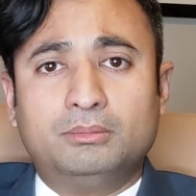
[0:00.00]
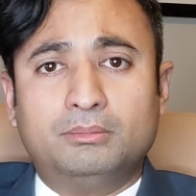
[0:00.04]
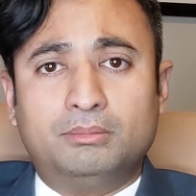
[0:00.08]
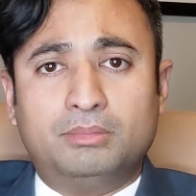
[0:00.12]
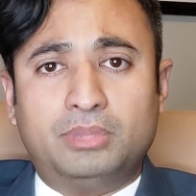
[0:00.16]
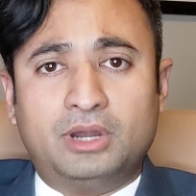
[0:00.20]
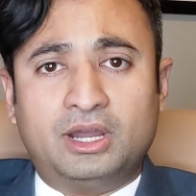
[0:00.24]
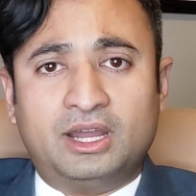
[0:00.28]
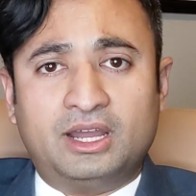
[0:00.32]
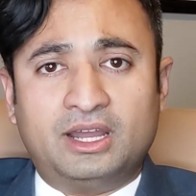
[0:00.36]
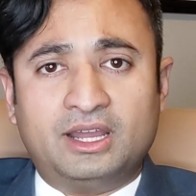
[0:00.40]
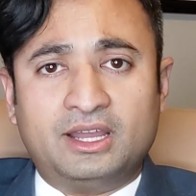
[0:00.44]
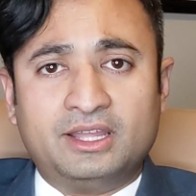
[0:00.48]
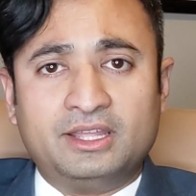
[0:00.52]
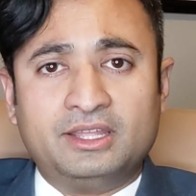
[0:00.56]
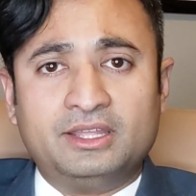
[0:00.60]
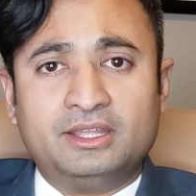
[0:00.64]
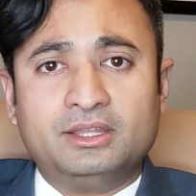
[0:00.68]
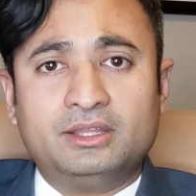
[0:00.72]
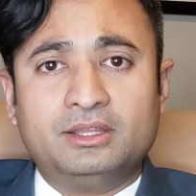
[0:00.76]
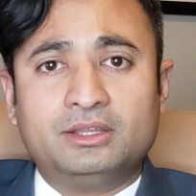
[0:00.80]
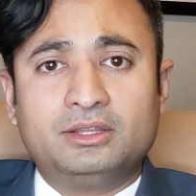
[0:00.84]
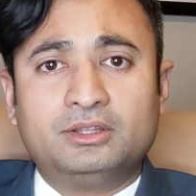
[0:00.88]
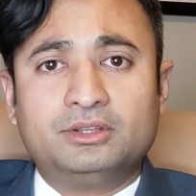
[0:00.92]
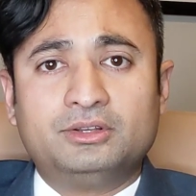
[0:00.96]

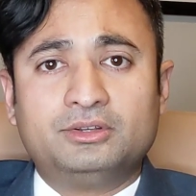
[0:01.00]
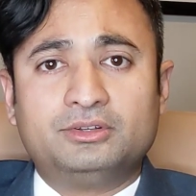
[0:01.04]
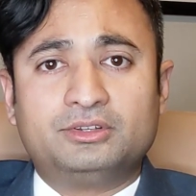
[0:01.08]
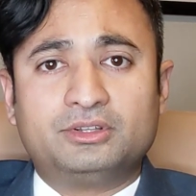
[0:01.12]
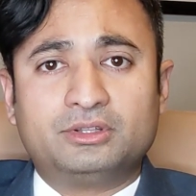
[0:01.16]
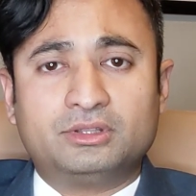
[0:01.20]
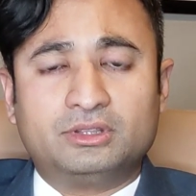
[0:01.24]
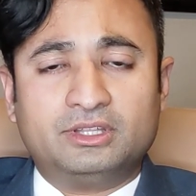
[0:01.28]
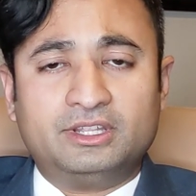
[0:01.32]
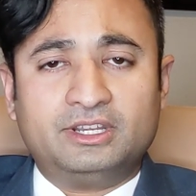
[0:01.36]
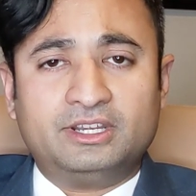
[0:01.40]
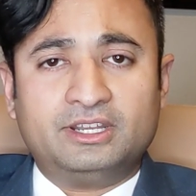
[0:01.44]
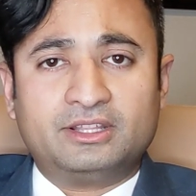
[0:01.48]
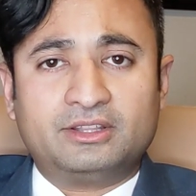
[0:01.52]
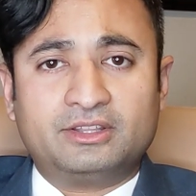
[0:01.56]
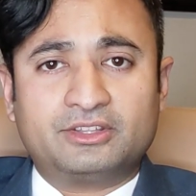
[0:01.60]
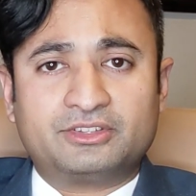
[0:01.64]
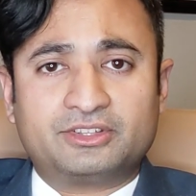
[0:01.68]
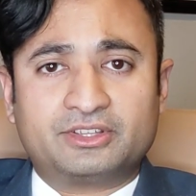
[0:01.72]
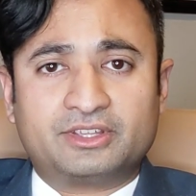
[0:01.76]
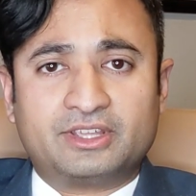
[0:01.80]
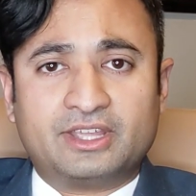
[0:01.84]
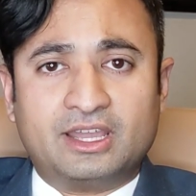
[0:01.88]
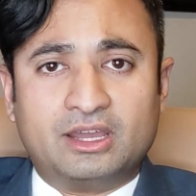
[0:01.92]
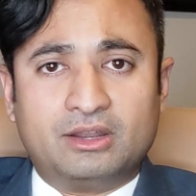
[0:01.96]
by deleting
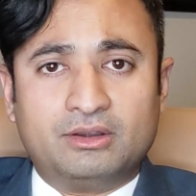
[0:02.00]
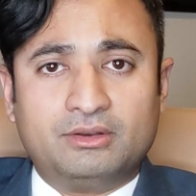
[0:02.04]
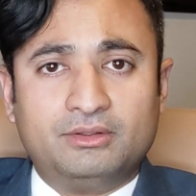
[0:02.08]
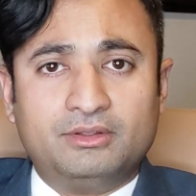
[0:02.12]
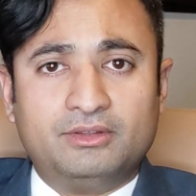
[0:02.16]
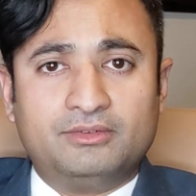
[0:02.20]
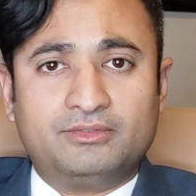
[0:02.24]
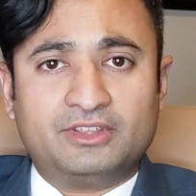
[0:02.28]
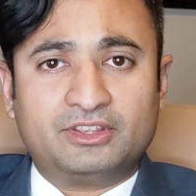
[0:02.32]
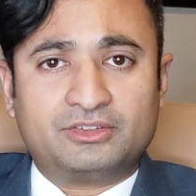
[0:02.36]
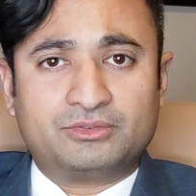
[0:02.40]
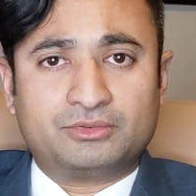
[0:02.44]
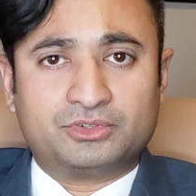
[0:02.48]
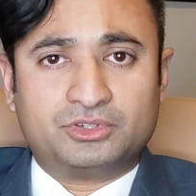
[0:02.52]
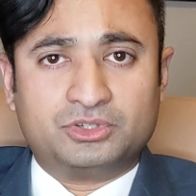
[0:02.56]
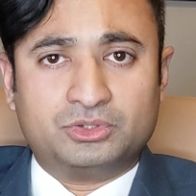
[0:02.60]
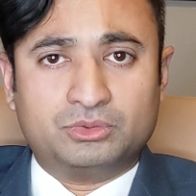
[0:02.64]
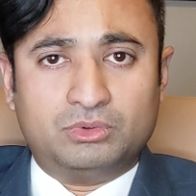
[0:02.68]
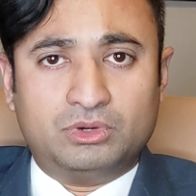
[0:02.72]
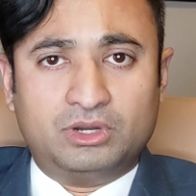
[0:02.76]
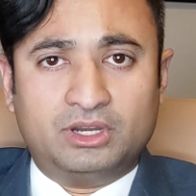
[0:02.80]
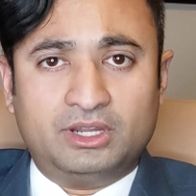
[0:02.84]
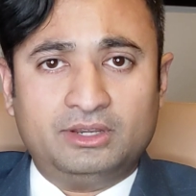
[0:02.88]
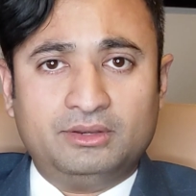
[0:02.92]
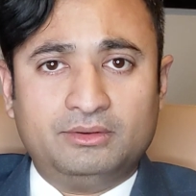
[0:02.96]
this account," if that's what
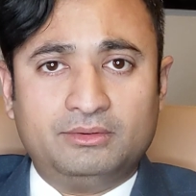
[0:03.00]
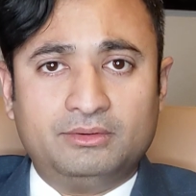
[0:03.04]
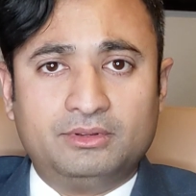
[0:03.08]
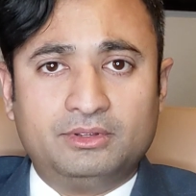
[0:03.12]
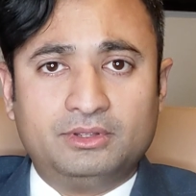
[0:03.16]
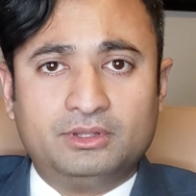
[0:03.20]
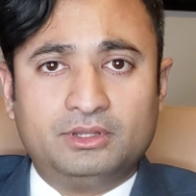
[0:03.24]
you want,